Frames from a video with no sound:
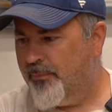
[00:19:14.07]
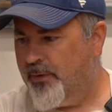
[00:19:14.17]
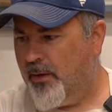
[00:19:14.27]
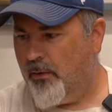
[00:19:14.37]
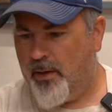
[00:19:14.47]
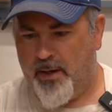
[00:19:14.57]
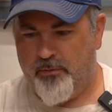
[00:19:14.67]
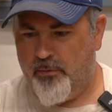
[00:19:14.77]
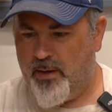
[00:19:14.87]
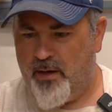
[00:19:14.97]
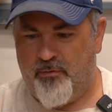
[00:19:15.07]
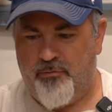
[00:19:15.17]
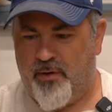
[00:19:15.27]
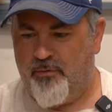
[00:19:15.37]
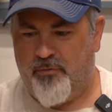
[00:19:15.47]
And
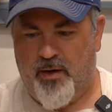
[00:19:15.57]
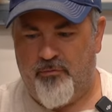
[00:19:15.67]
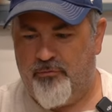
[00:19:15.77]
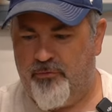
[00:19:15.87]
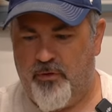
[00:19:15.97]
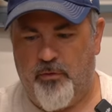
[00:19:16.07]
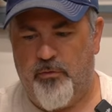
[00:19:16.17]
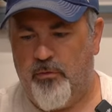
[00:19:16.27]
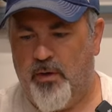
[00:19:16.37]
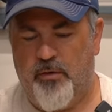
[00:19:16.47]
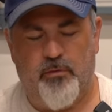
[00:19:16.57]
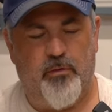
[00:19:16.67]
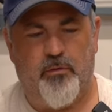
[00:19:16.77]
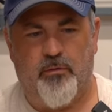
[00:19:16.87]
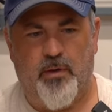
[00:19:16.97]
I've got CO2
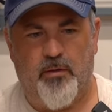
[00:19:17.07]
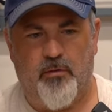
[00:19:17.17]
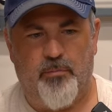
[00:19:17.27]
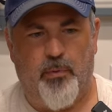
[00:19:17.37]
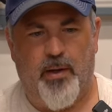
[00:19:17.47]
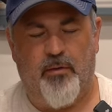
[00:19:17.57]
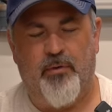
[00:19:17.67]
lasers at this point,